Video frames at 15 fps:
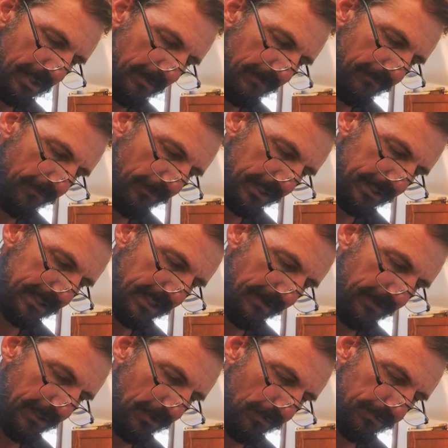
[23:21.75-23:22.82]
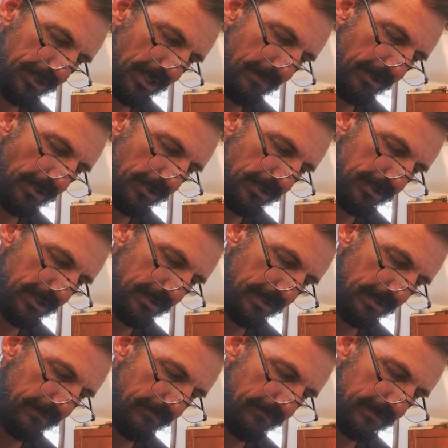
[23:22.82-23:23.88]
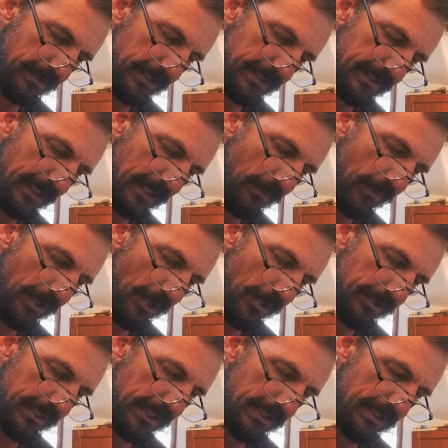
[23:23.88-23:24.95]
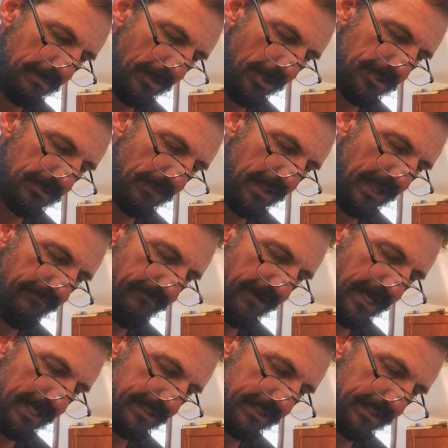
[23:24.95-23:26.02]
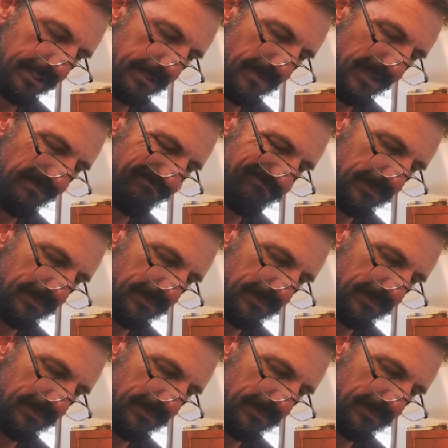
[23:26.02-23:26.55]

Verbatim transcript: before, this stuff can also be used to just stick windows into boats without fasteners, but